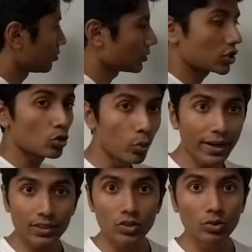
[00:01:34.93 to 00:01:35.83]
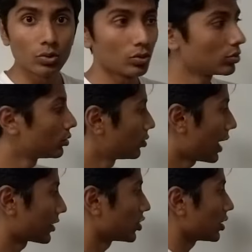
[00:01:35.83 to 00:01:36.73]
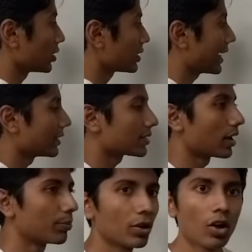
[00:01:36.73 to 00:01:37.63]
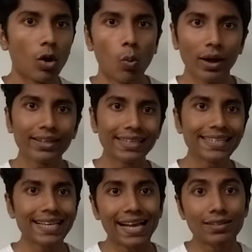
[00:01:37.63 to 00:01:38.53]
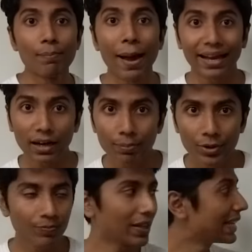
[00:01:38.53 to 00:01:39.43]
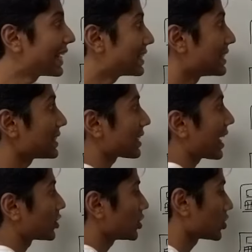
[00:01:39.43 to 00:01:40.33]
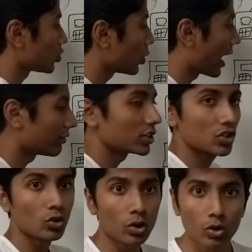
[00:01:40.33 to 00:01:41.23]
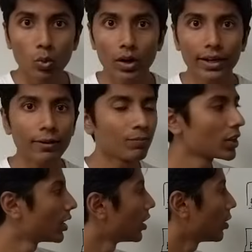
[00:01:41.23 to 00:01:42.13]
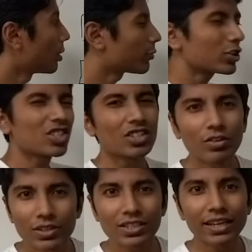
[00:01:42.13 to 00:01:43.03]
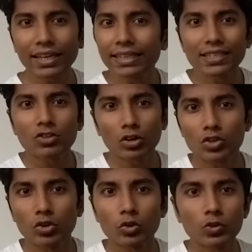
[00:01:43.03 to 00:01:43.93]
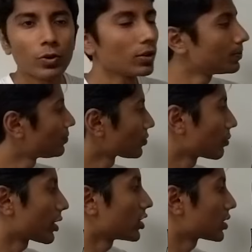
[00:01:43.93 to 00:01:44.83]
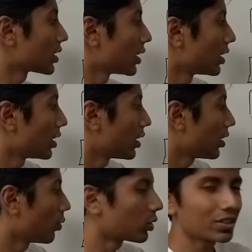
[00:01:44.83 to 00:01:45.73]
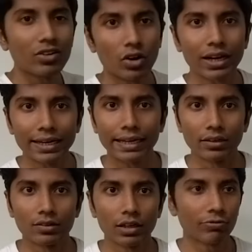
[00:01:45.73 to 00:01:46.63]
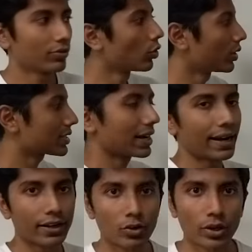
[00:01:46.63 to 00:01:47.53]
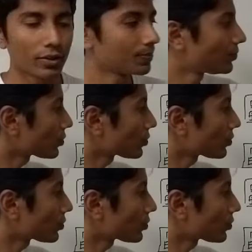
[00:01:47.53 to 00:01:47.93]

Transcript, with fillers: there's two ways to actually set this up. One is as a backup. In case this crashes, you have this node 2 working. But for a service, really, this is not so useful because what's it going to contain if no one is connected to it?